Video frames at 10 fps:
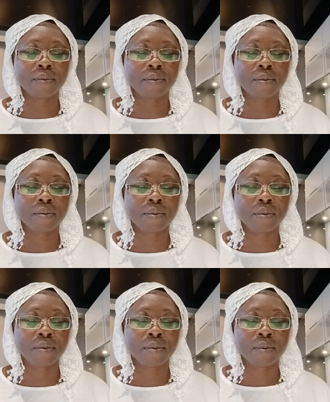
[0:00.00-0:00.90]

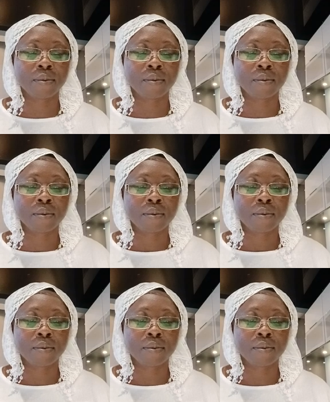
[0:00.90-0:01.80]

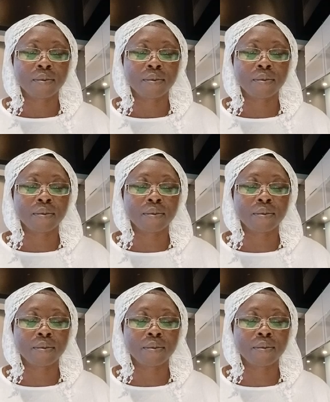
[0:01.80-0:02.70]

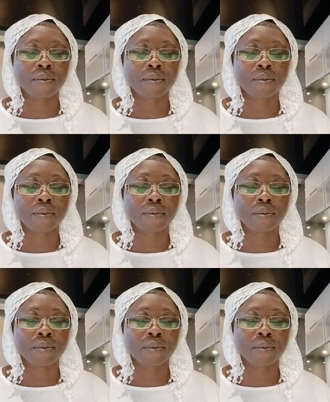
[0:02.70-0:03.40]
Nobody speaks.